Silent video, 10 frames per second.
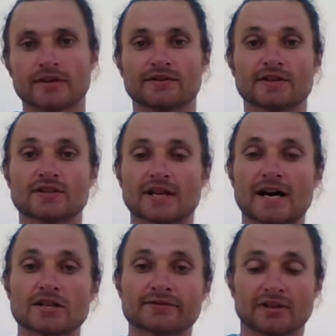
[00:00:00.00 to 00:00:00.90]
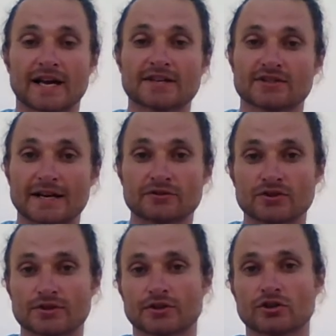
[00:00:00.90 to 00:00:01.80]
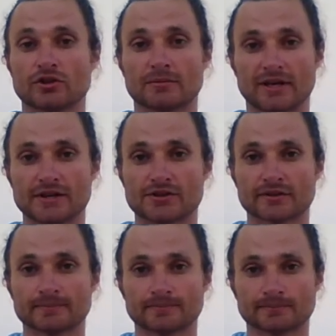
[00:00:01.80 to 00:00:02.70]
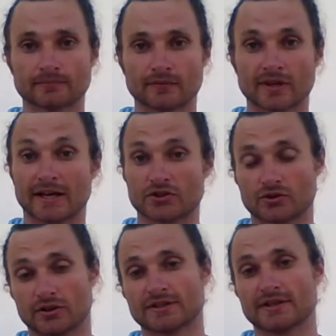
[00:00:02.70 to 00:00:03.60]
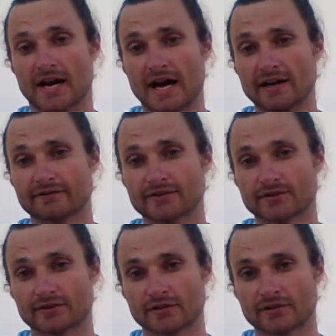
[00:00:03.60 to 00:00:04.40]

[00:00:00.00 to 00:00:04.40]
This allows for less nitrogen accumulation and shorter dives